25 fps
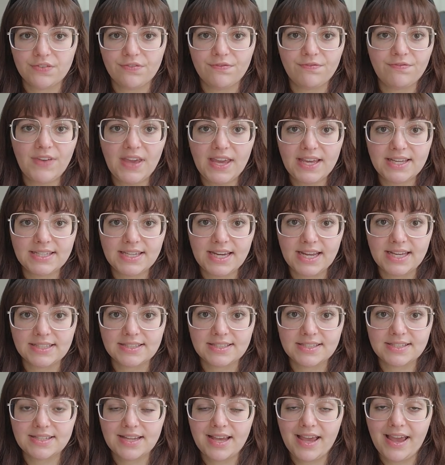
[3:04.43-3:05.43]
fake
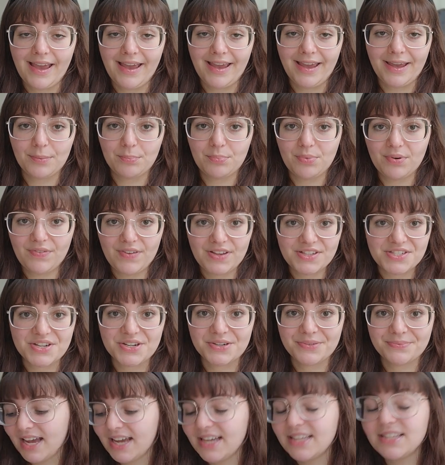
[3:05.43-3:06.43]
dates a professor.
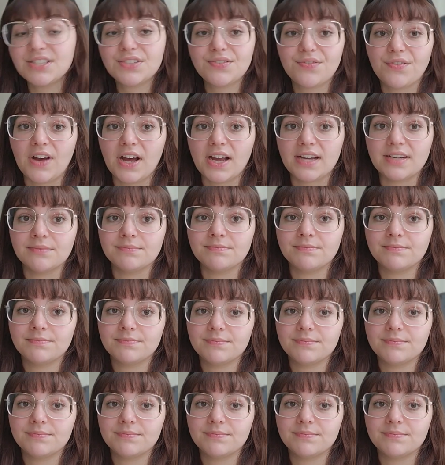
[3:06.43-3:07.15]
It's fun.